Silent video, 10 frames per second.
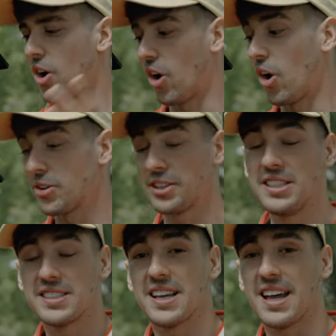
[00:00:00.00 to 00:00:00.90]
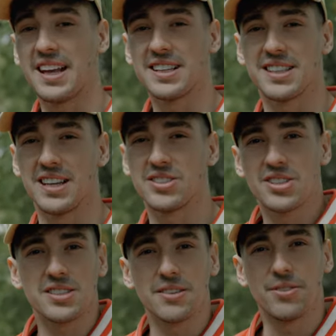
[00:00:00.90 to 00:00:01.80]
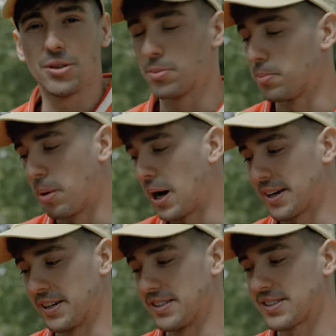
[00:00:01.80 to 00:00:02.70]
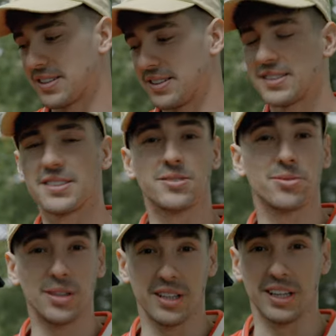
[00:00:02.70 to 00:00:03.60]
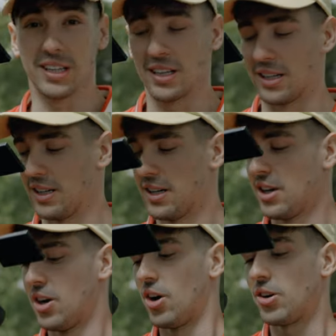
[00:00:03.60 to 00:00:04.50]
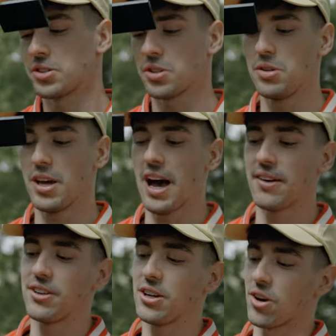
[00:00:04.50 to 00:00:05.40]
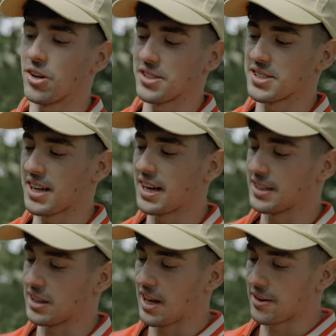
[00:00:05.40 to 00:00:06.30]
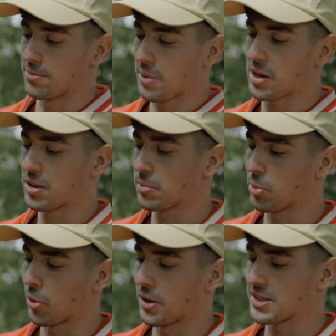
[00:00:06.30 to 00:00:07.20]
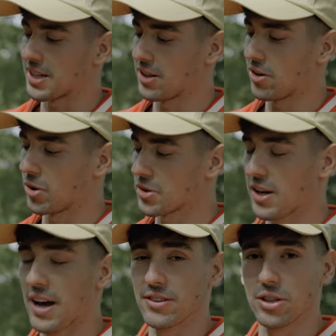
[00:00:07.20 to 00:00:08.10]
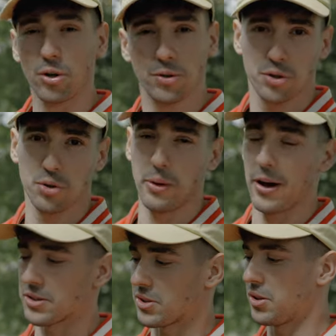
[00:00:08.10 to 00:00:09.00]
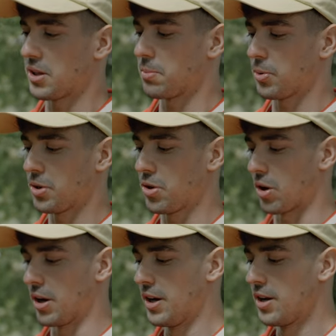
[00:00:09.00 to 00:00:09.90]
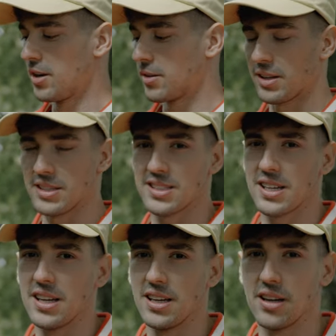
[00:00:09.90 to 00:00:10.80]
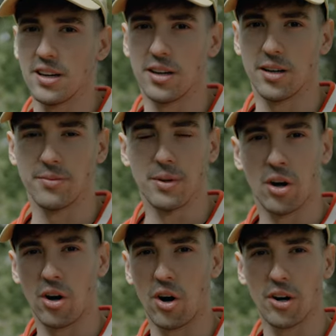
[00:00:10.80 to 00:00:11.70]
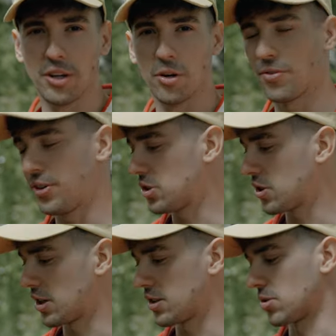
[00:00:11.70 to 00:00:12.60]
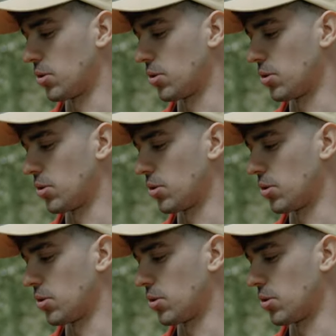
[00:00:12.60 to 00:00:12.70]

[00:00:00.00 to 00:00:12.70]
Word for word: all these settings in just a few buttons. This is really good. Also, you have here on the side a lot of mounting points. You also have a cold shoe mount so you can put your, let's say, uh, audio features